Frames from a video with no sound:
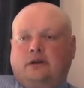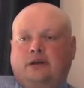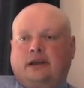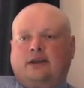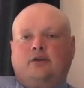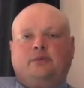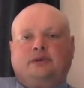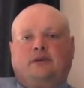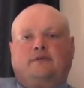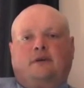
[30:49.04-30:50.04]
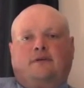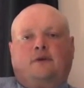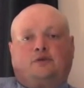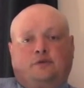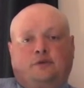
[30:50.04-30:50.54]
it can only be done via
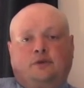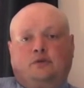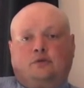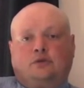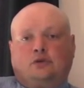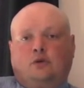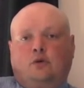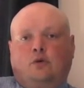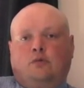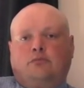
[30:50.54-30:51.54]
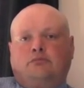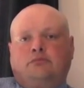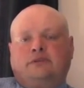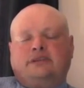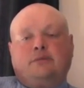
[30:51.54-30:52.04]
fossil fuels or
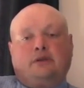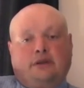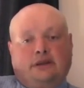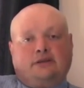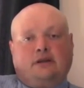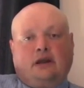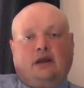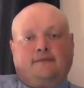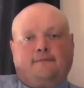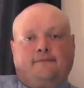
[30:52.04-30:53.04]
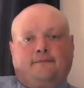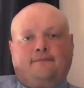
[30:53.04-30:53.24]
similar things like that.